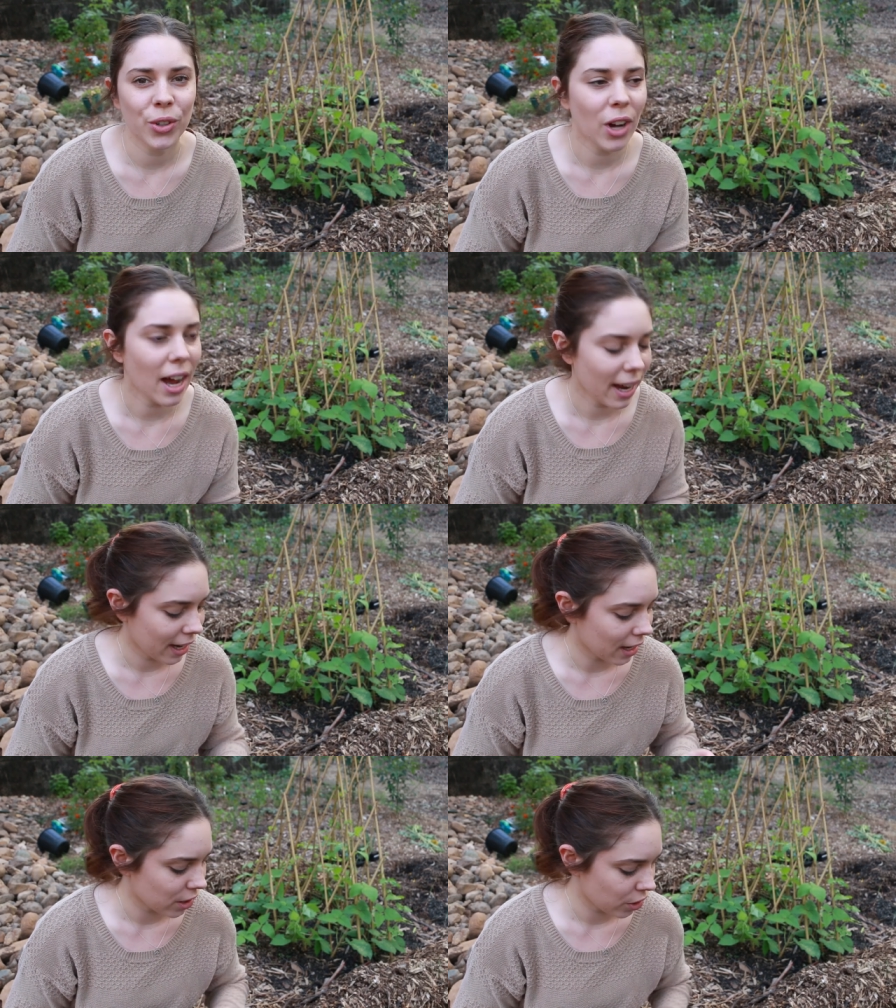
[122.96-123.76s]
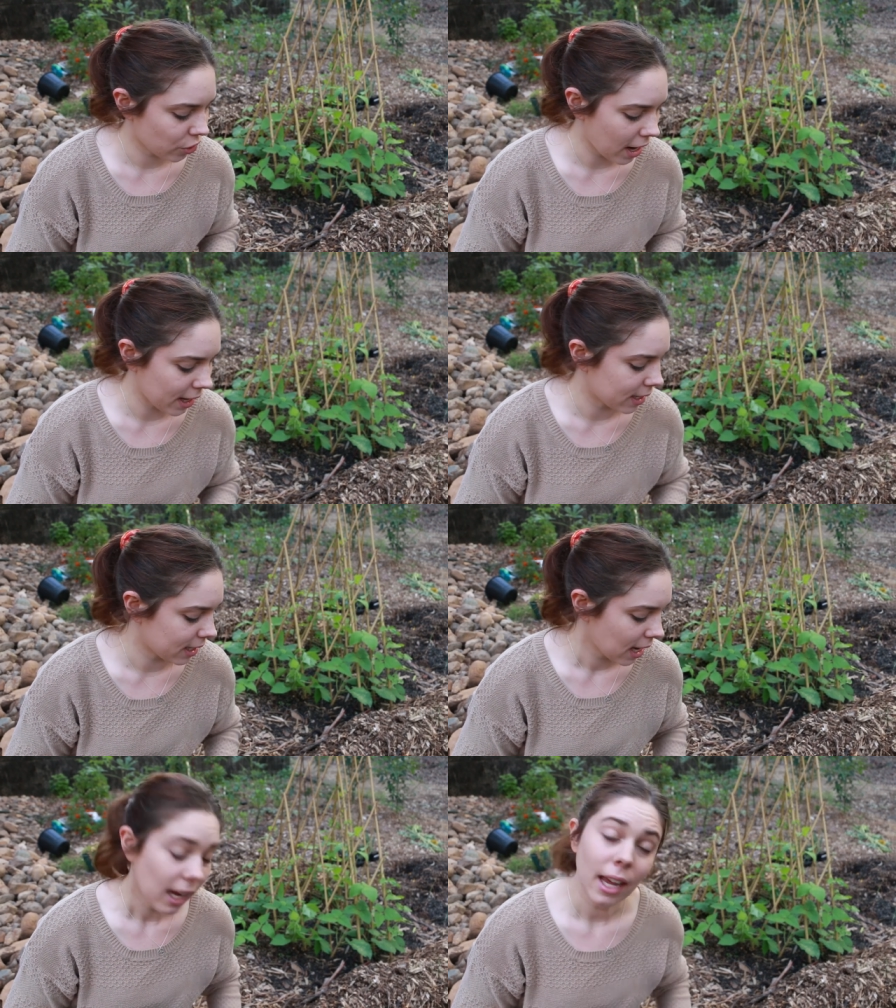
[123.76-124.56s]
saw, I
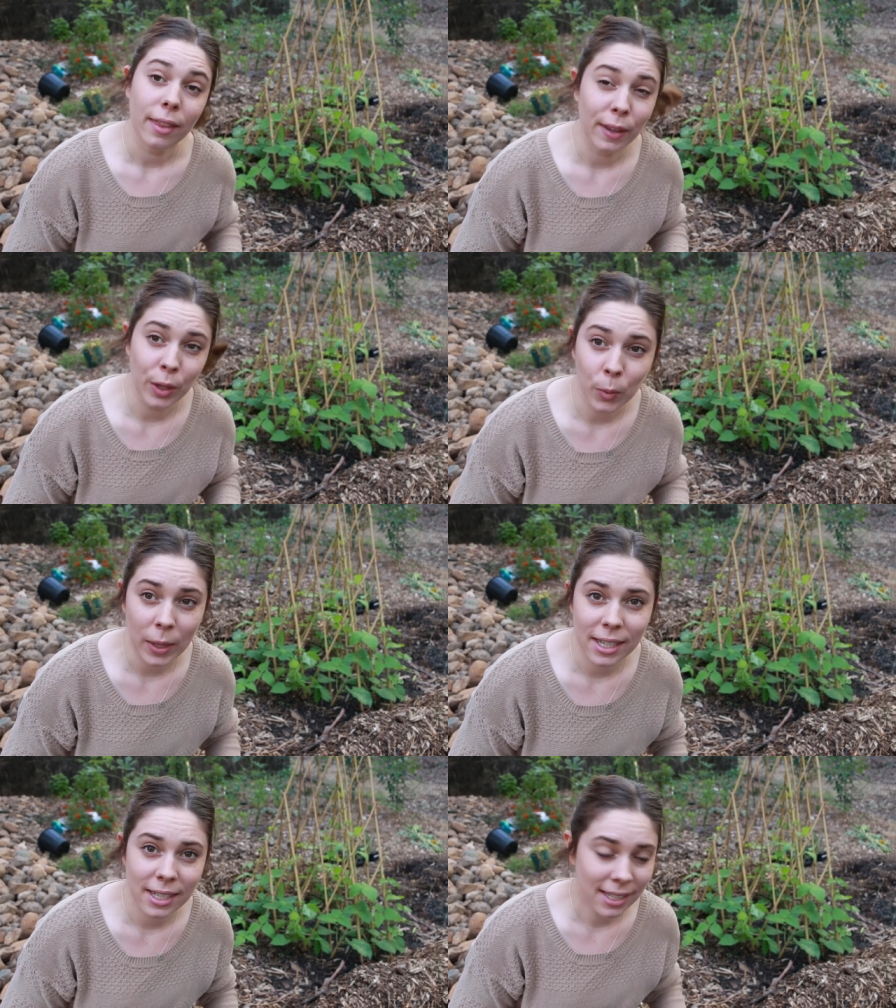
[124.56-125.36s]
strained the weed